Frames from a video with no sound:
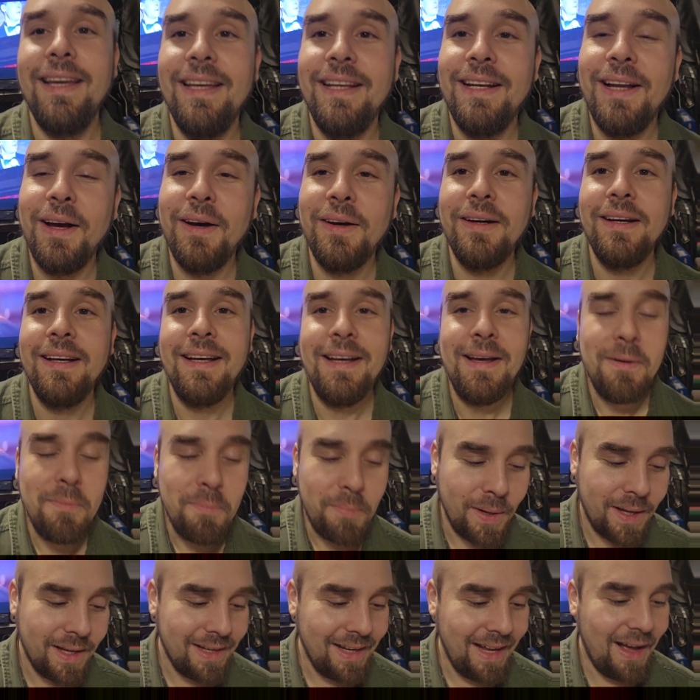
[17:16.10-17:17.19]
you know.
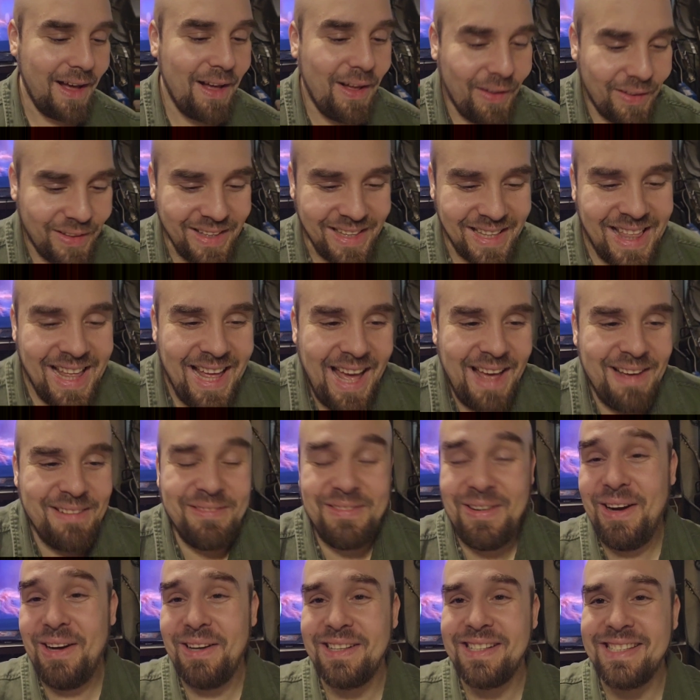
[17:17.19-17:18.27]
But all of that
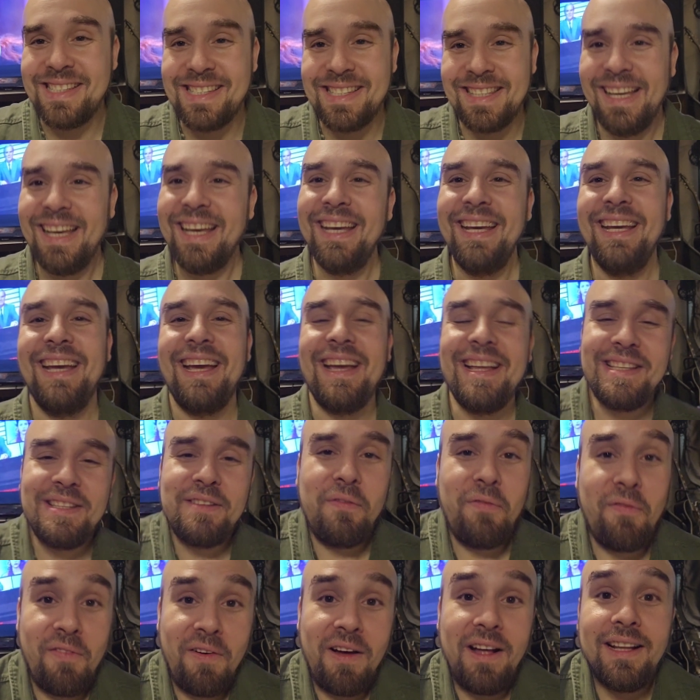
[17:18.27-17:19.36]
works.
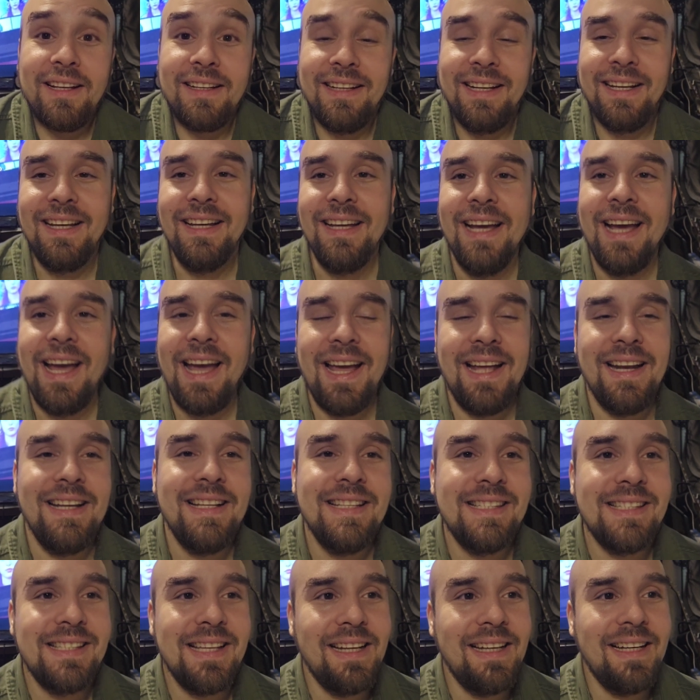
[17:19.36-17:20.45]
It's fun, and
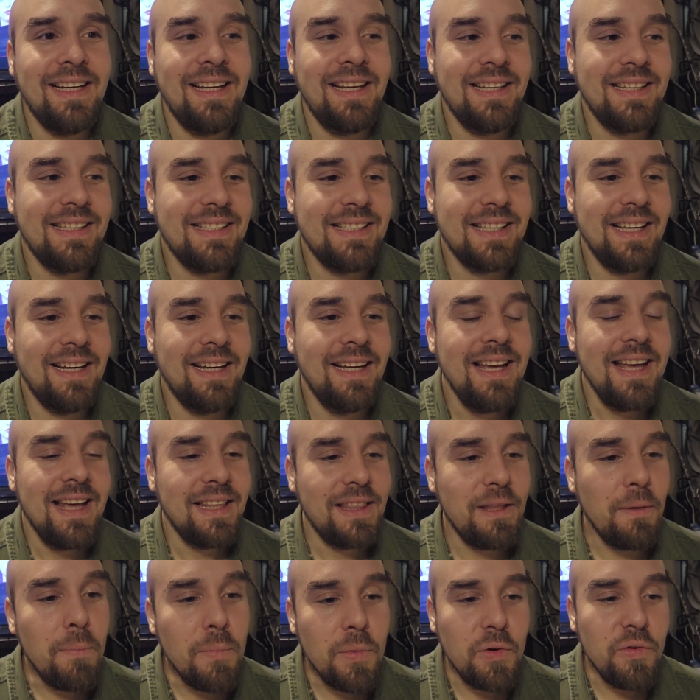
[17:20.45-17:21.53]
it's the
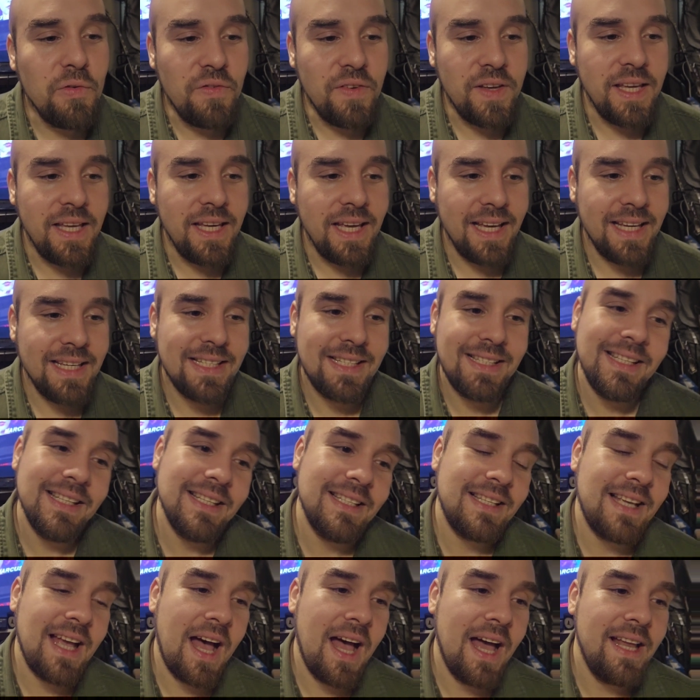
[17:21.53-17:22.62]
movie is
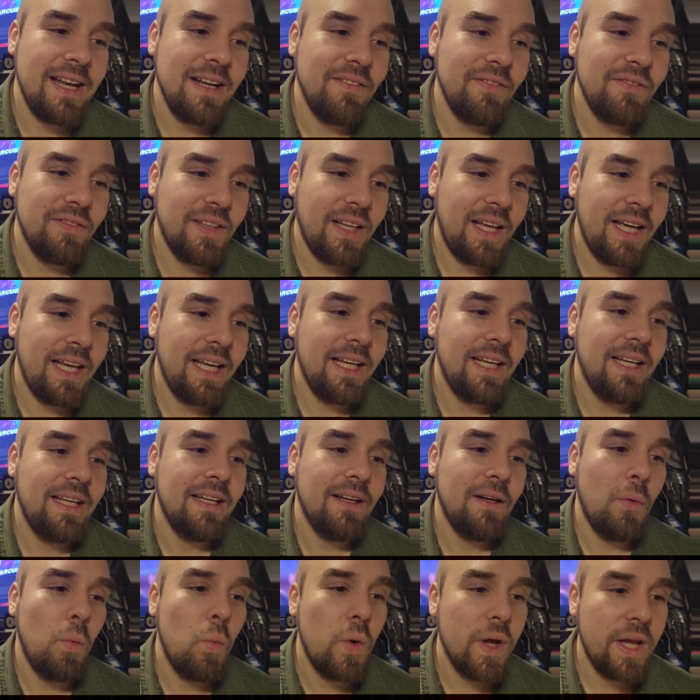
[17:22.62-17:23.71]
just kind of
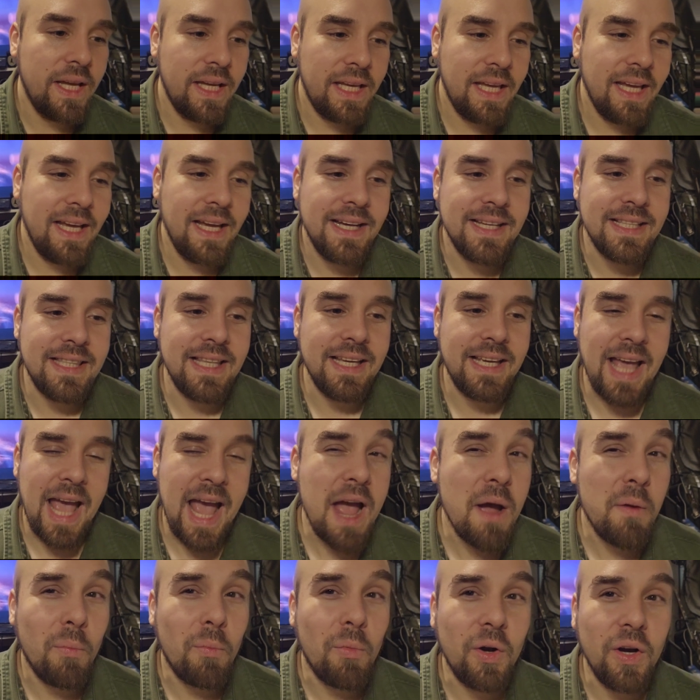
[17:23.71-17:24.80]
like winking at the
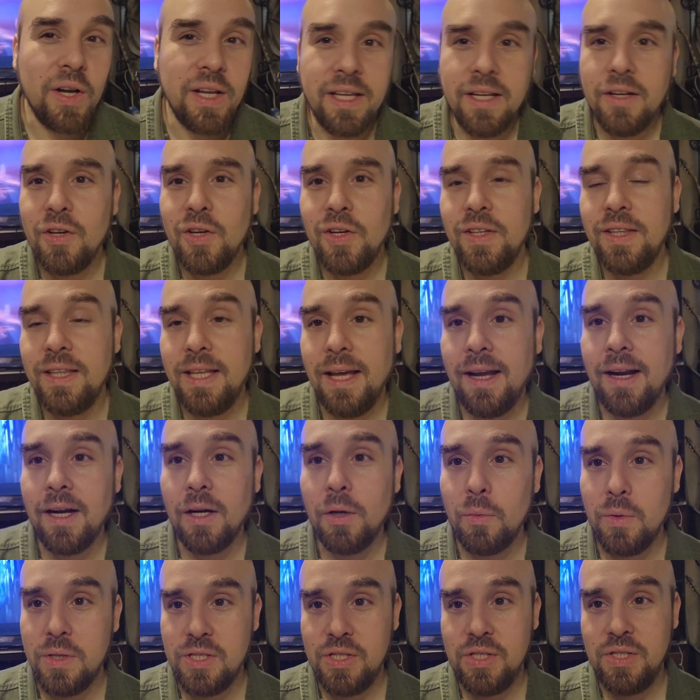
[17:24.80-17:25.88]
camera here and
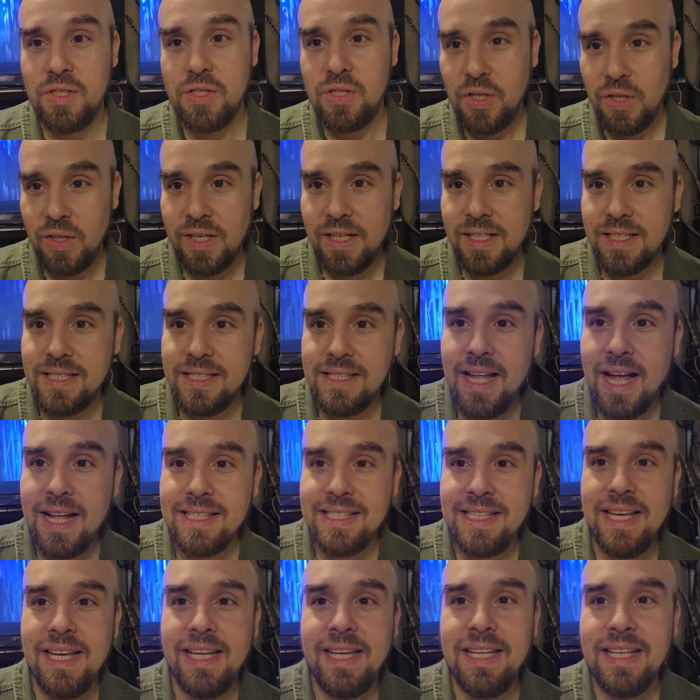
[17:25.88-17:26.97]
there, which is good. It's
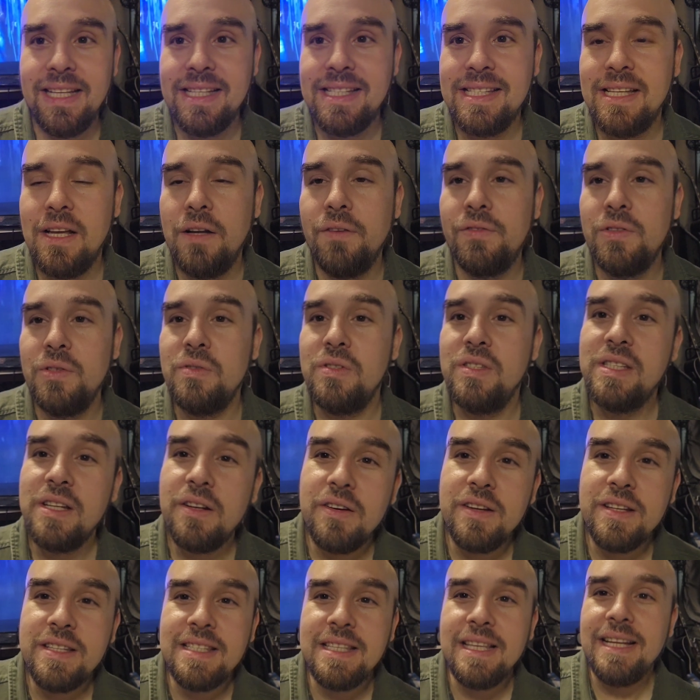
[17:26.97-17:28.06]
not taking itself too
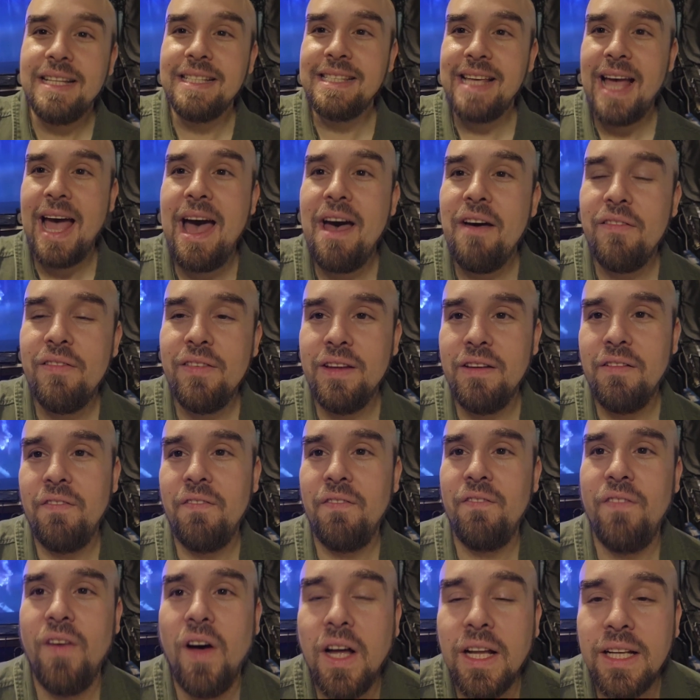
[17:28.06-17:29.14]
seriously. It's having
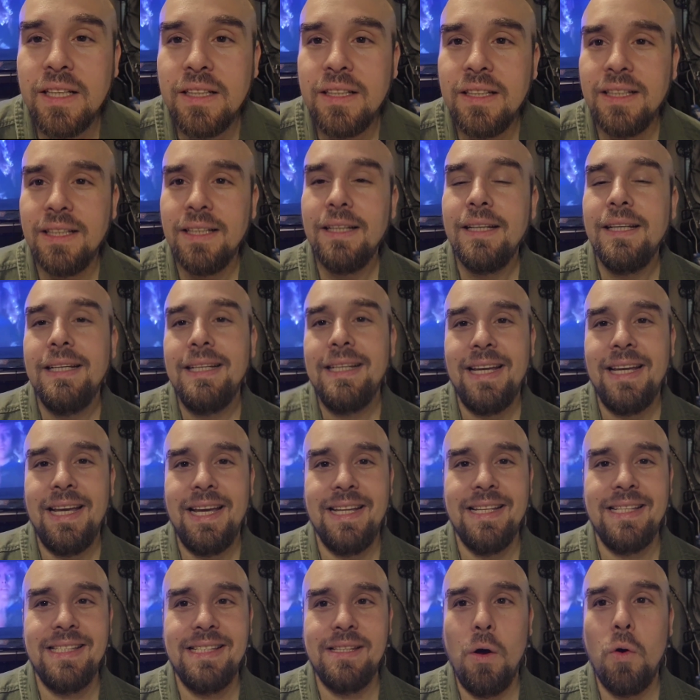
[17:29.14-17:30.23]
fun.
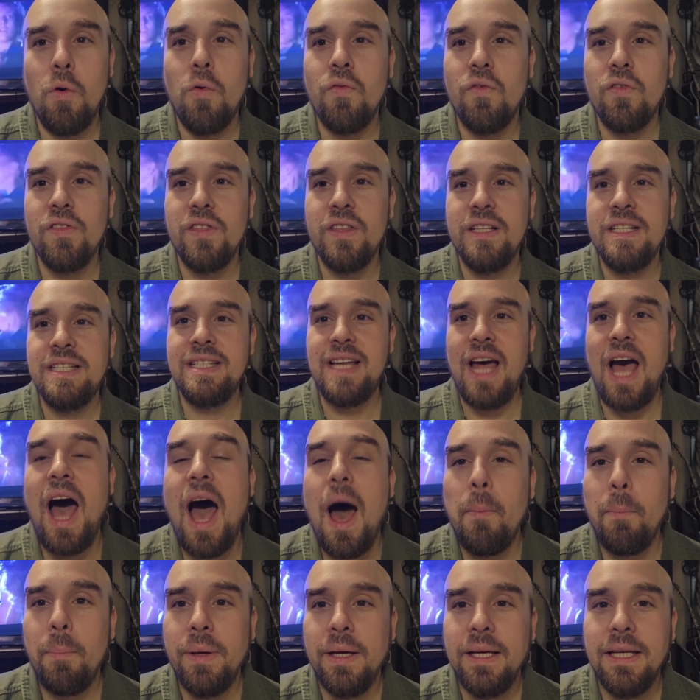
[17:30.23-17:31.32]
It's over the
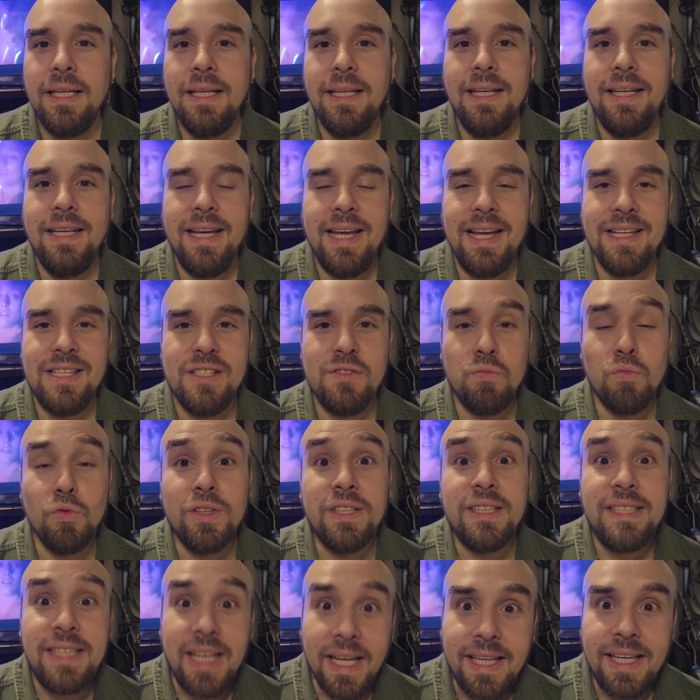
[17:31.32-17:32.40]
top. It's
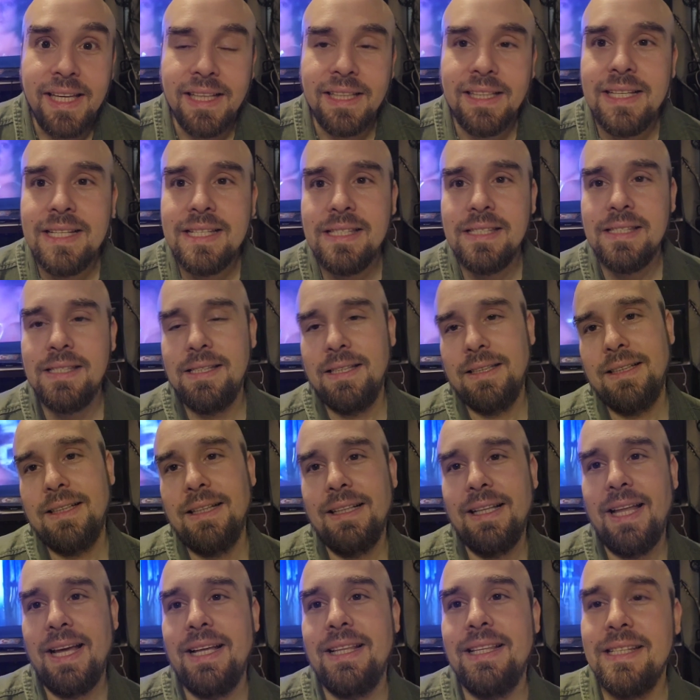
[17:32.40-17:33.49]
ridiculous,
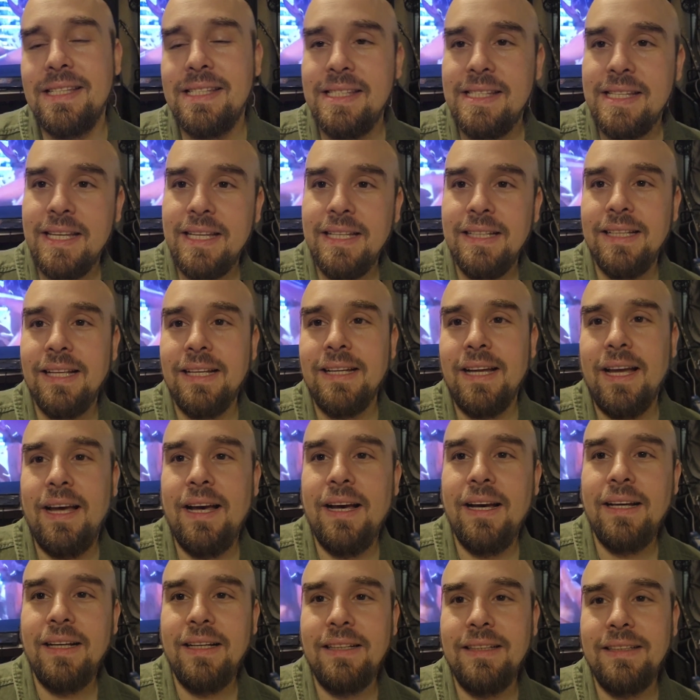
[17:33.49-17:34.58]
like this scene, like
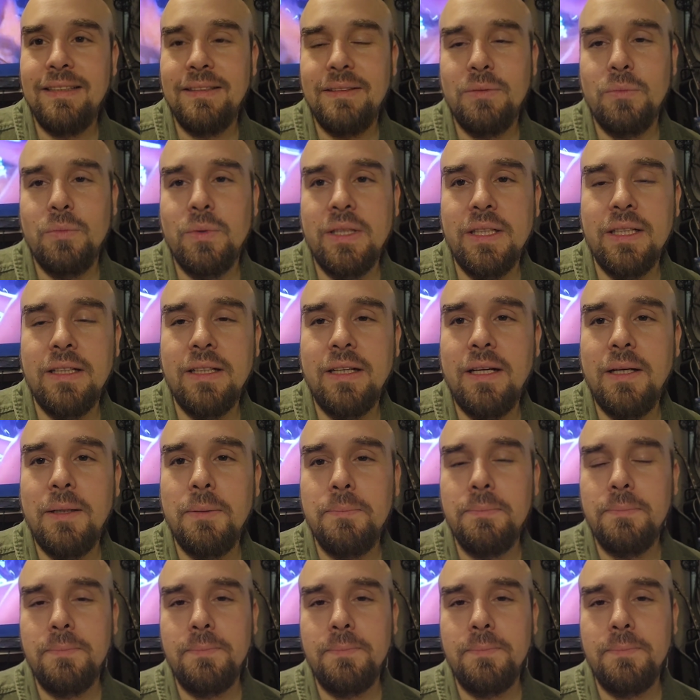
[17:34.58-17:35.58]
where